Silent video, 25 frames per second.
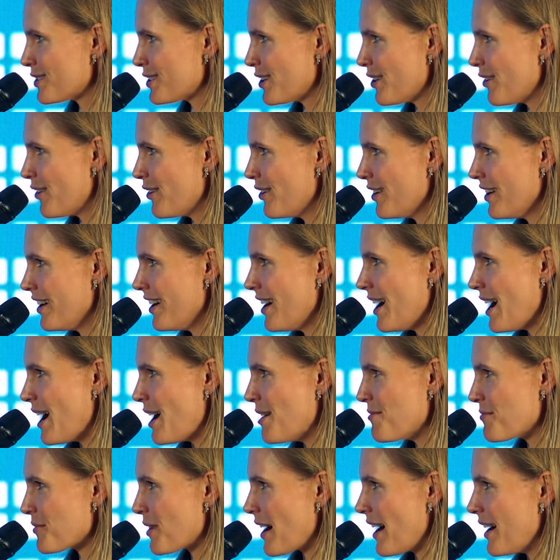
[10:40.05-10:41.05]
So
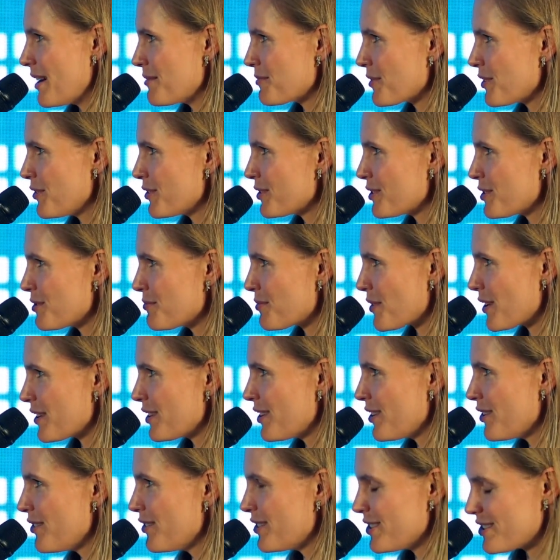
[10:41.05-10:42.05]
Kai, I'm going to
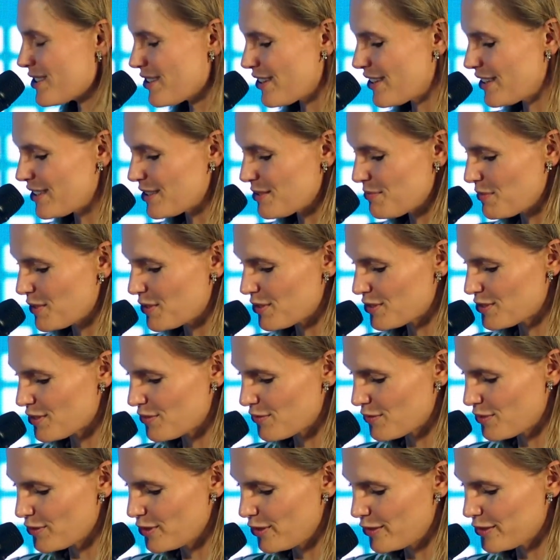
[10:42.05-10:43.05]
bring you into this because
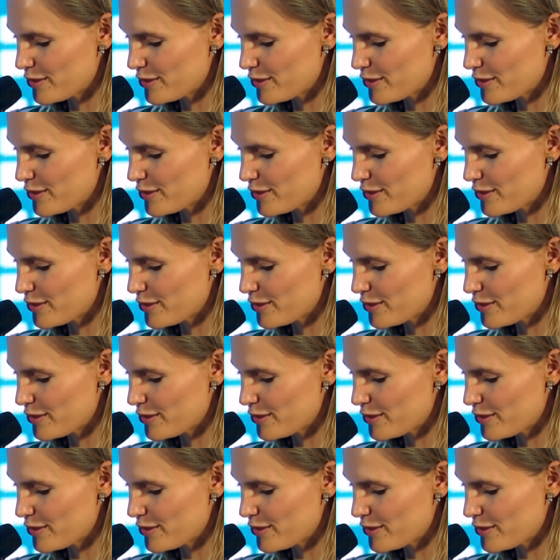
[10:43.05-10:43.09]
of